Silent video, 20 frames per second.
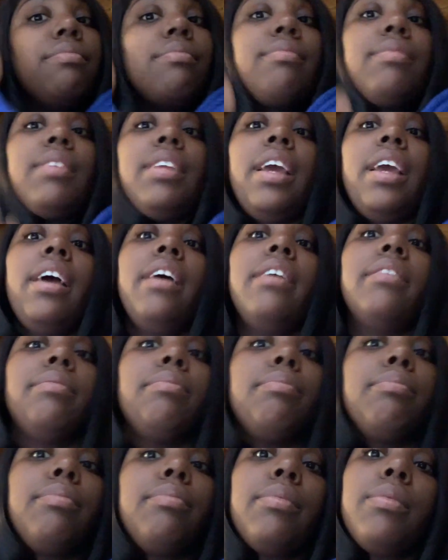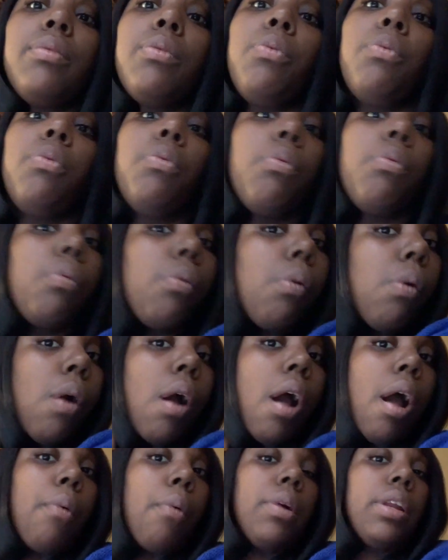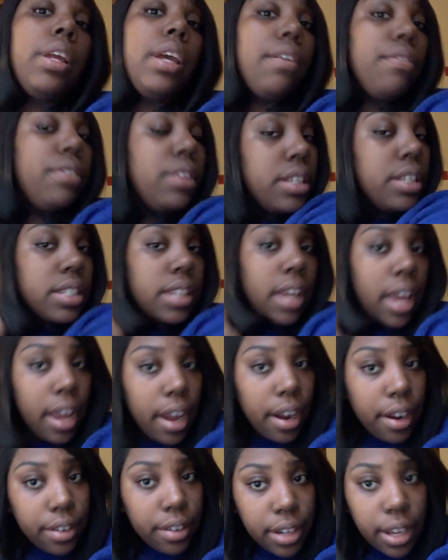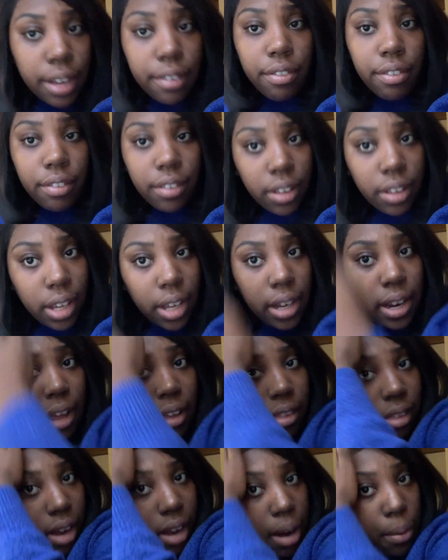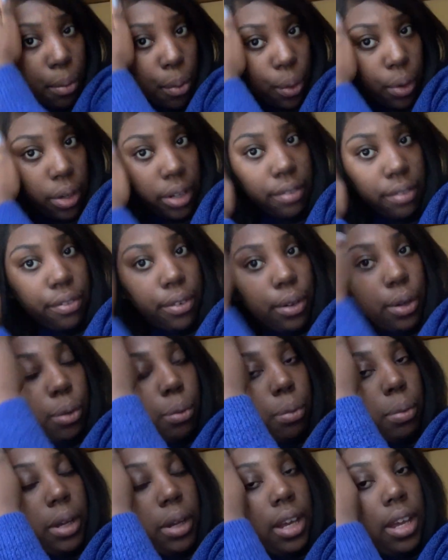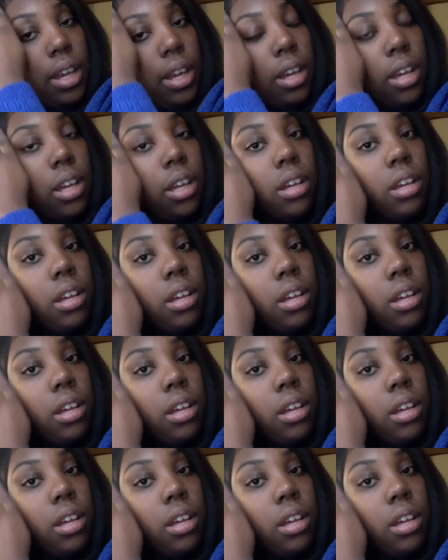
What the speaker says: Yeah, I would give this hair definitely, now that I've worn it for a week,